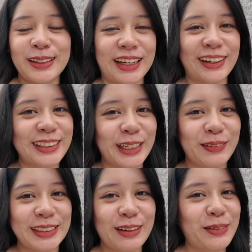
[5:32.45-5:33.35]
So I consider
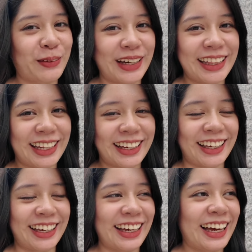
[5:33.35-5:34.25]
myself quite
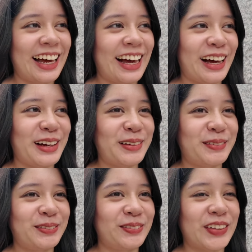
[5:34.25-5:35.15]
lucky.
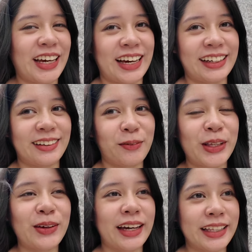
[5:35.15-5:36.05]
But yeah,
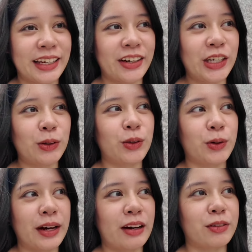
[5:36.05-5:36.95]
when you get here, you
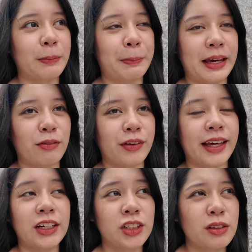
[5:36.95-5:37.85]
do have to pay for
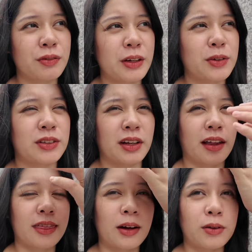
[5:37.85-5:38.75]
the entrance fee, which is like
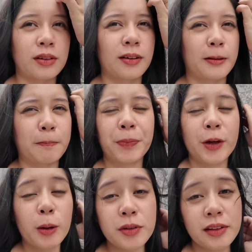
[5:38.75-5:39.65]

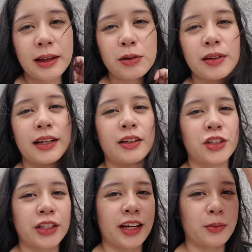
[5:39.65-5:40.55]
almost
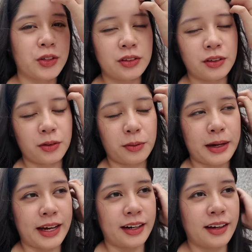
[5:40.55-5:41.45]
1,800 yen, which isn't too
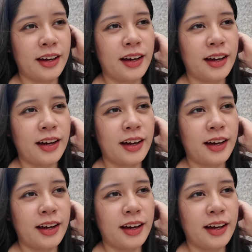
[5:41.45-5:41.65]
bad.